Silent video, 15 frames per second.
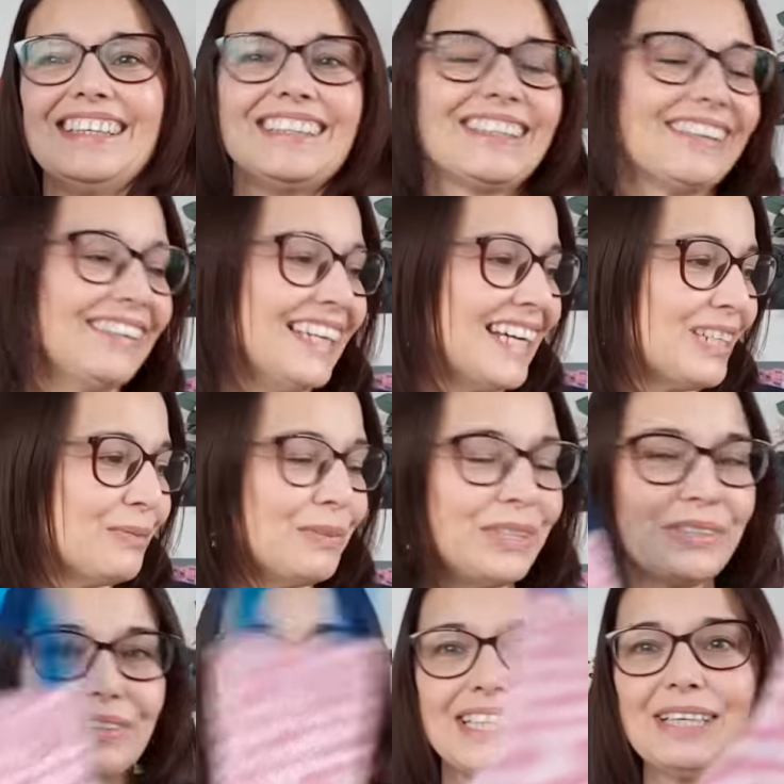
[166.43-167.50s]
So yes, we
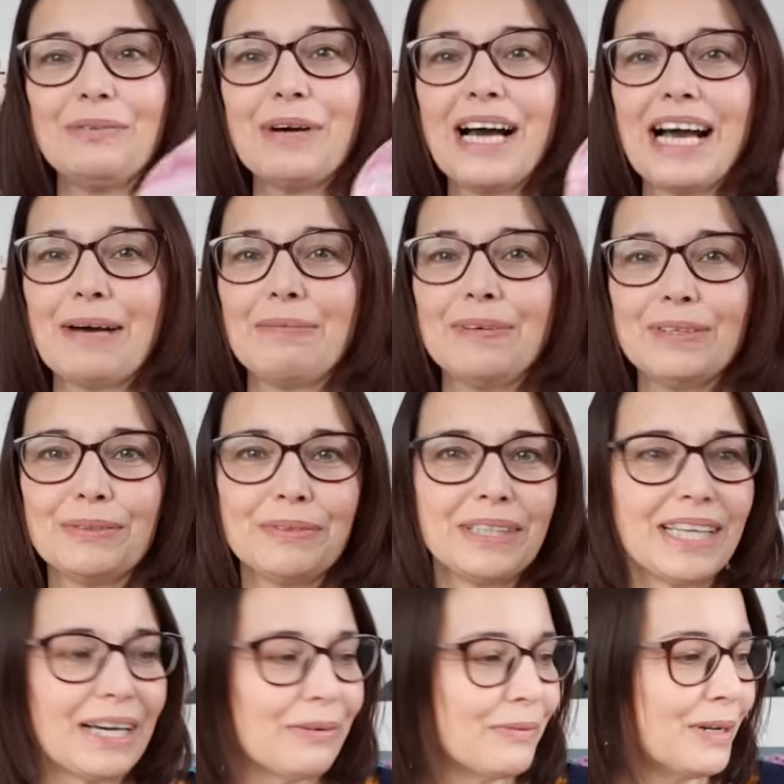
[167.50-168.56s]
shall see what happens with
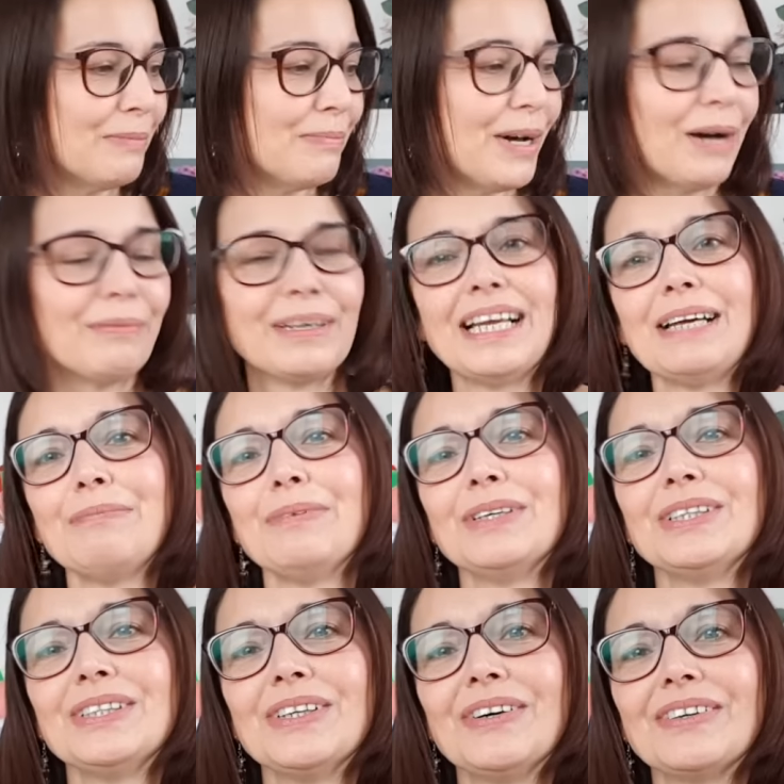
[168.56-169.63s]
that one, but I'm glad my
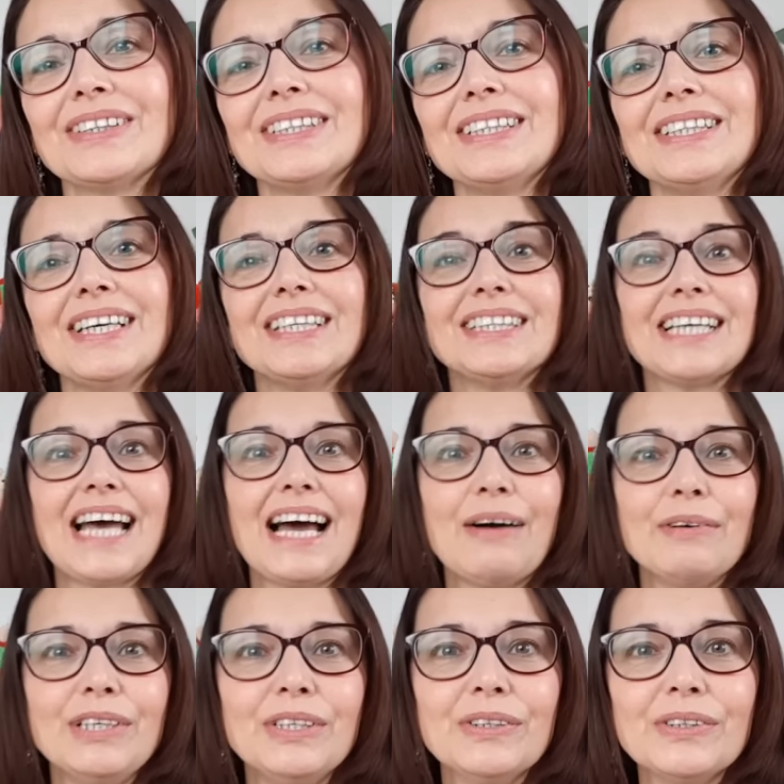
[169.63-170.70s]
socks are done. So how
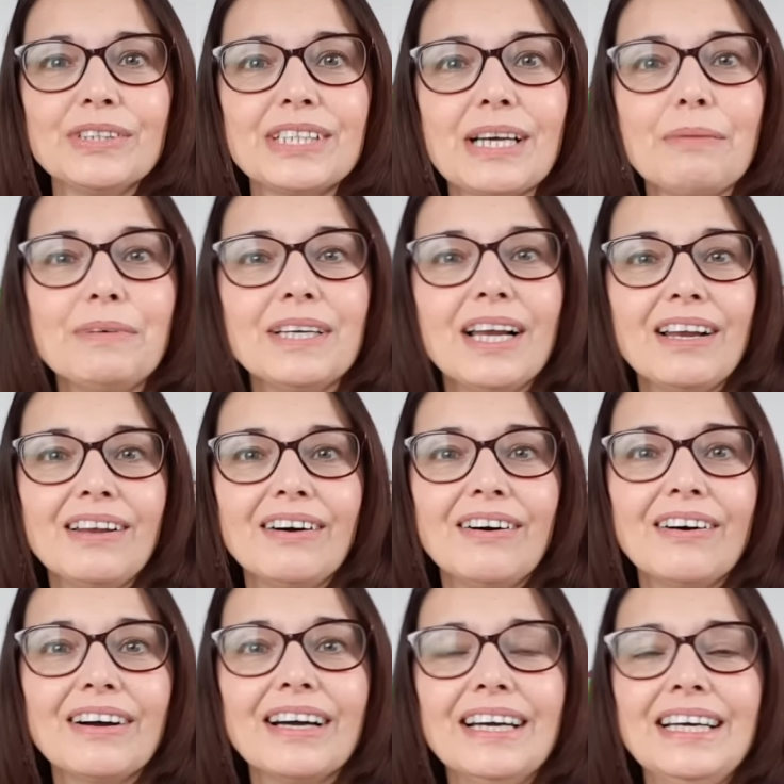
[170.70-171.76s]
are yours coming
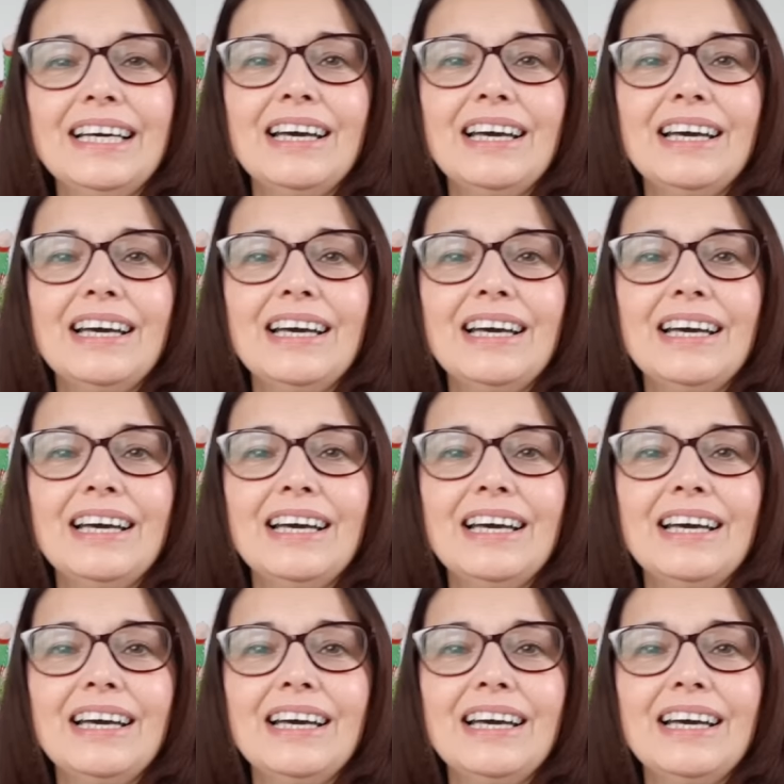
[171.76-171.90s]
along?